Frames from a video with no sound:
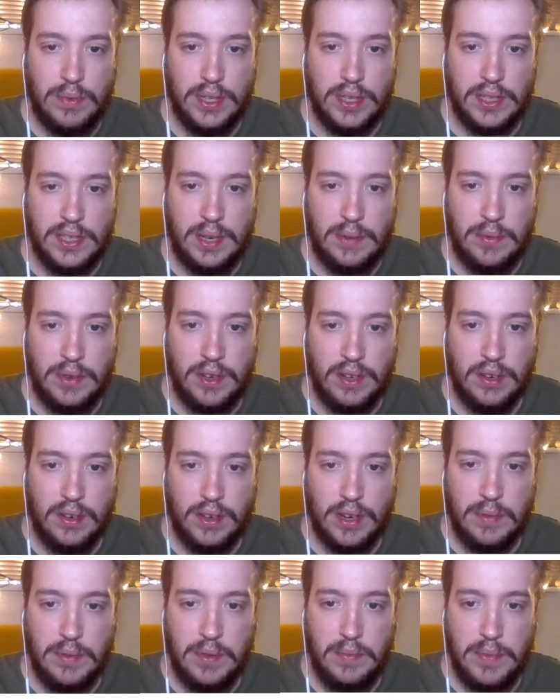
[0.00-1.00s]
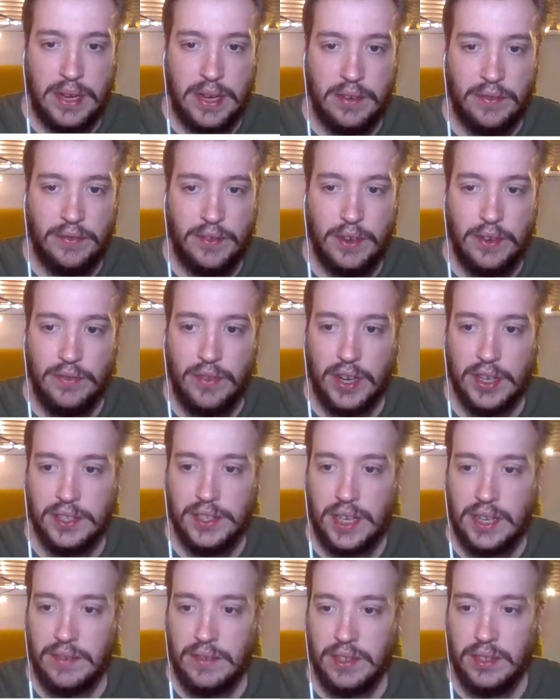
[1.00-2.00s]
but San Marino goalkeeper made a few fine
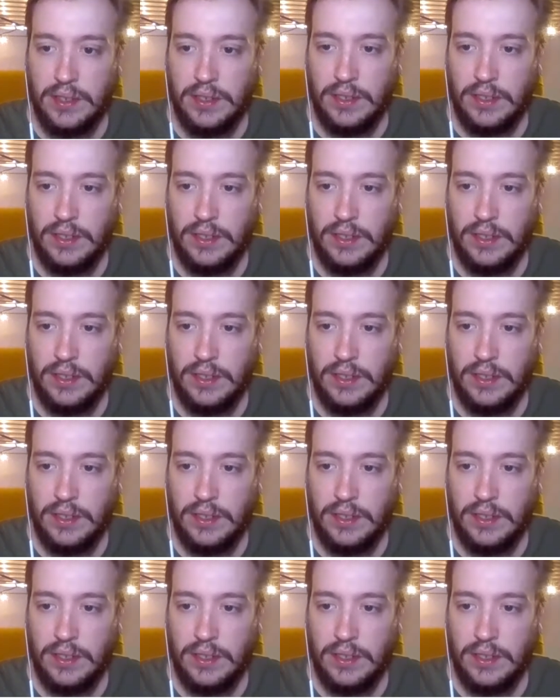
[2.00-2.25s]
saves.